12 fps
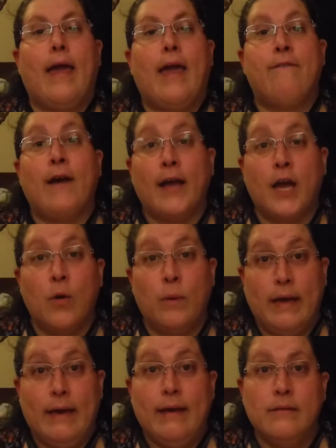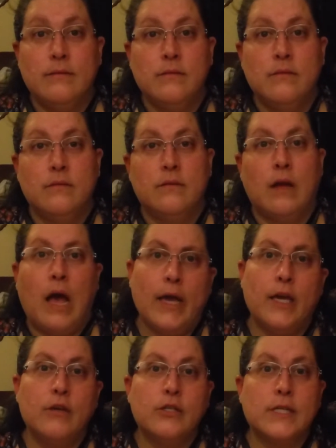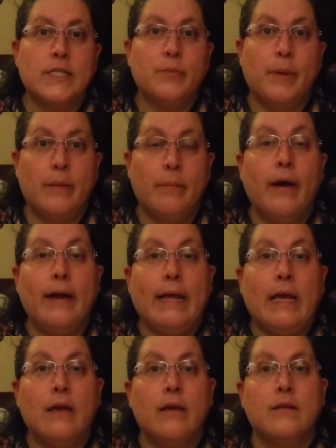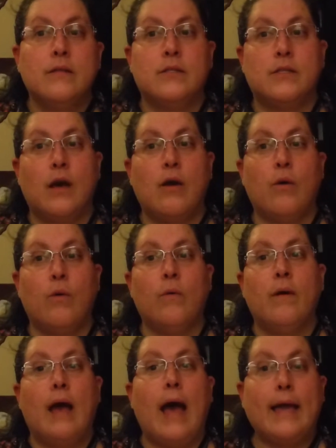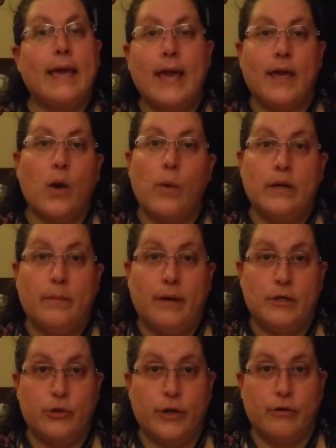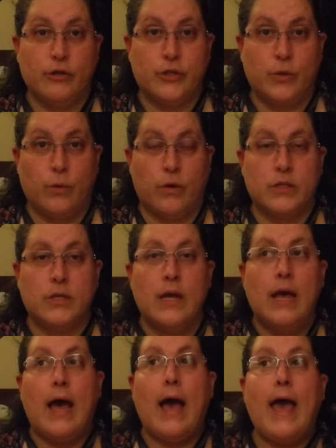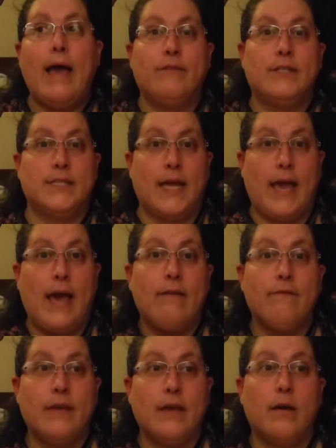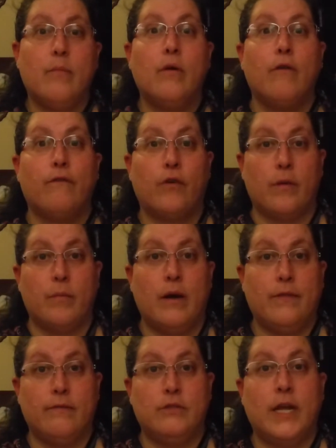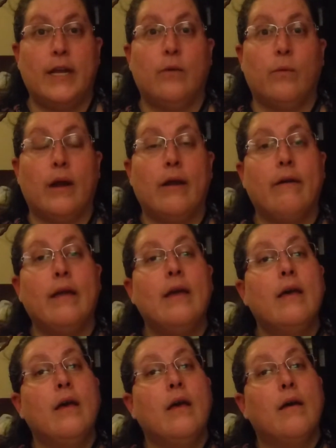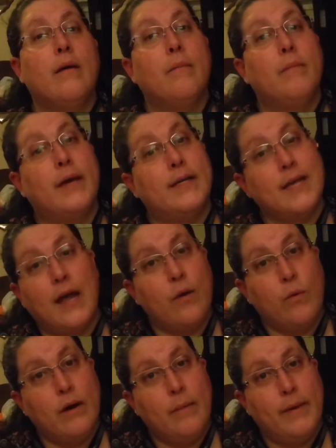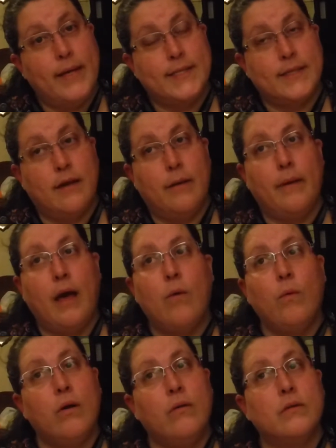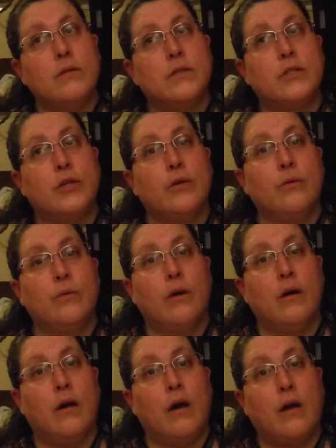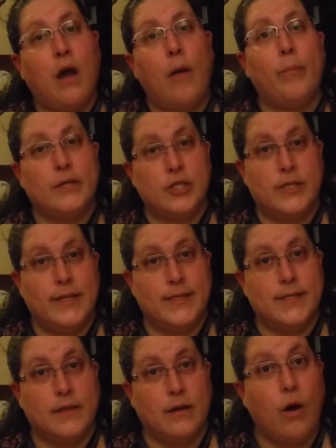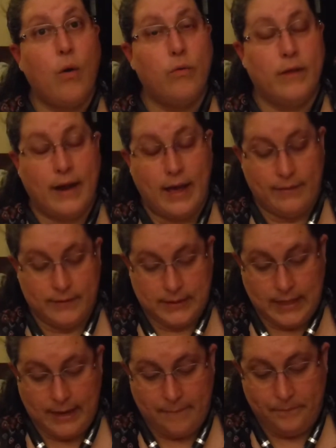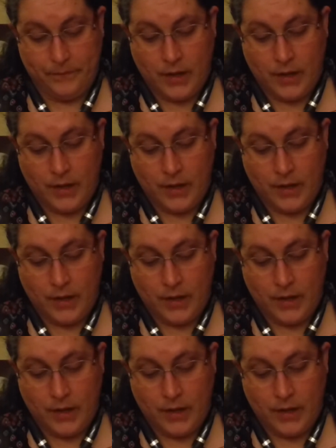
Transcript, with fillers: if I go in, I usually spend money. So I can't go into my trigger stores. I have to stay out of them for the month of January because I don't want to mess up. I want to accomplish this goal that I have set.